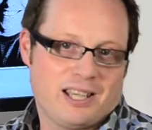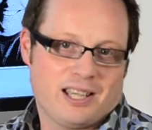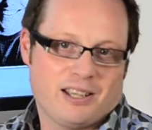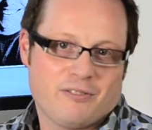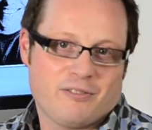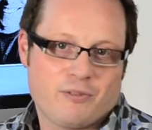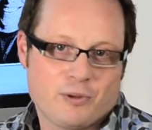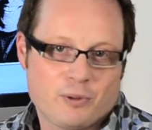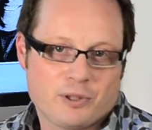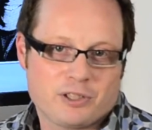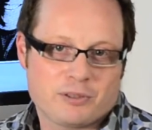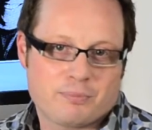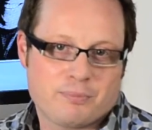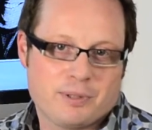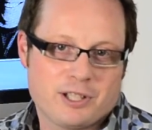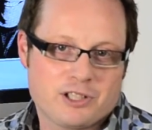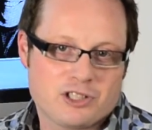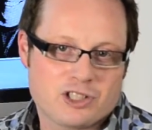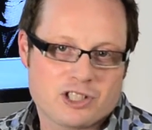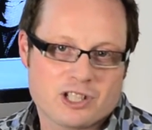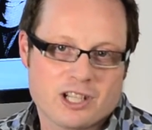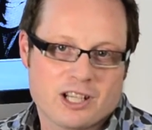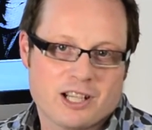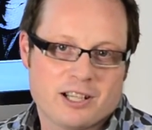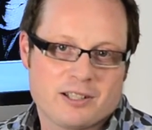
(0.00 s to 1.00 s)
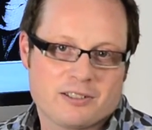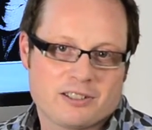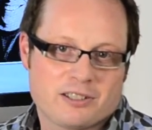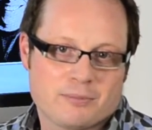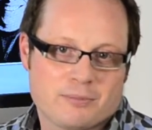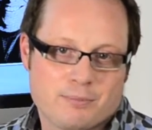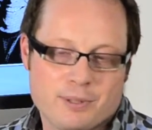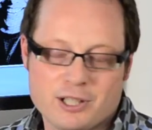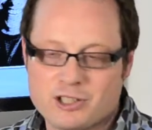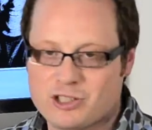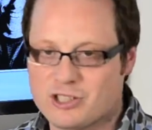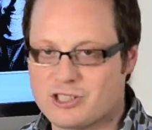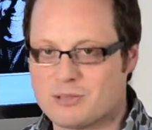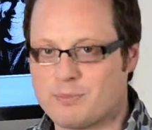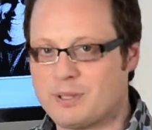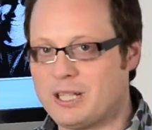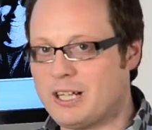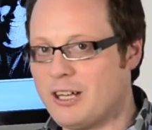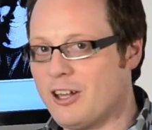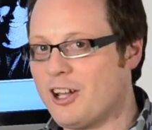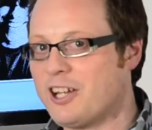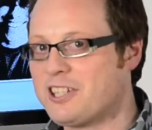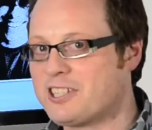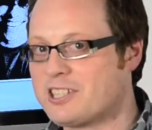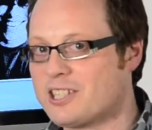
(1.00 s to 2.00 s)
If we want the picture to be
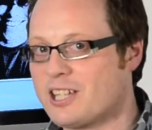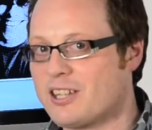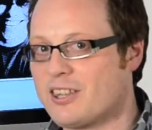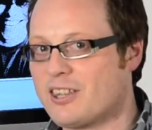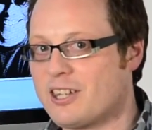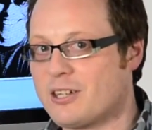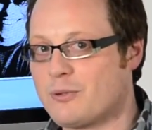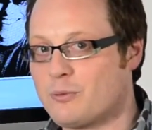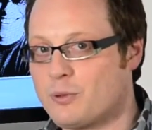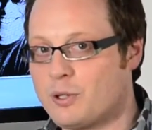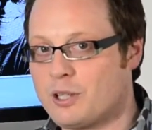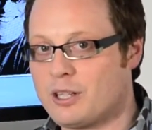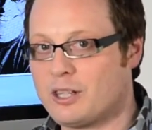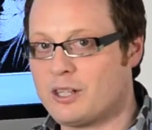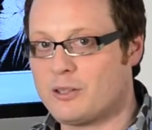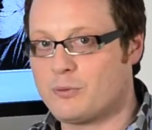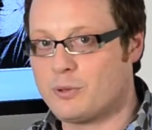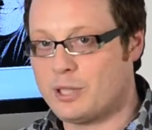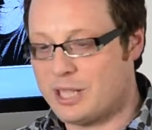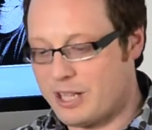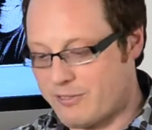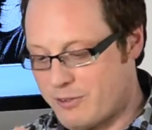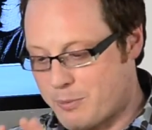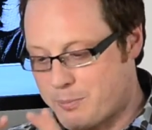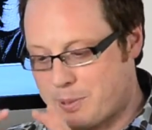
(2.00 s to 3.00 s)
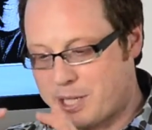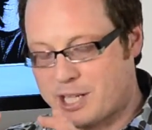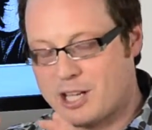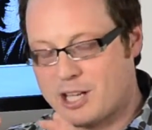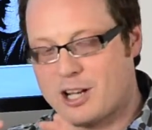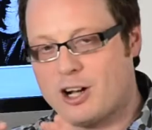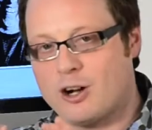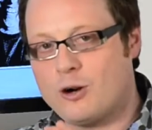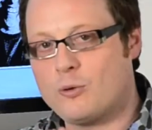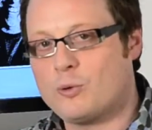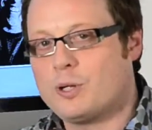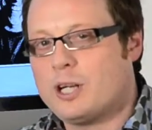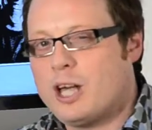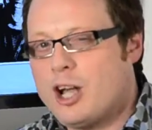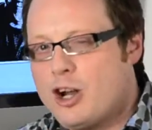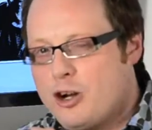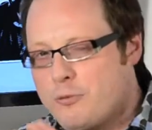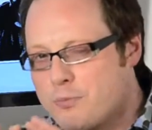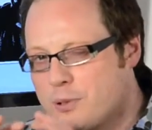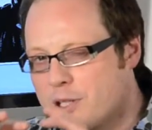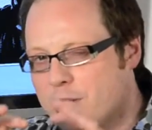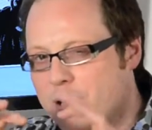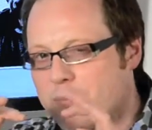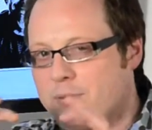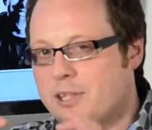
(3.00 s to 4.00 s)
lighter, then we'll have a bigger hole. We'll
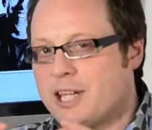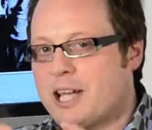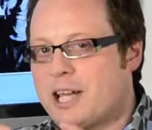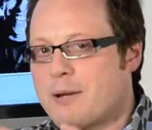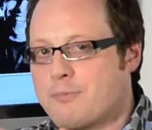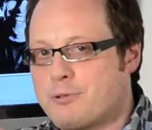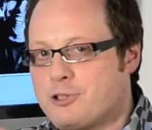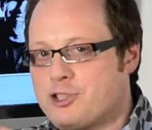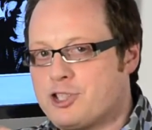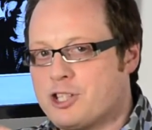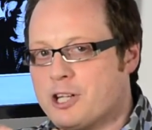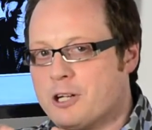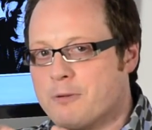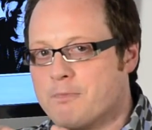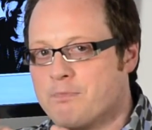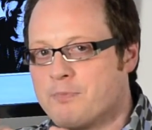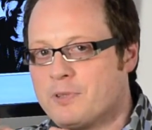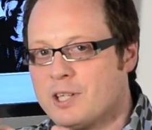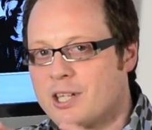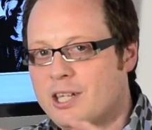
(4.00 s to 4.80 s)
open up the aperture.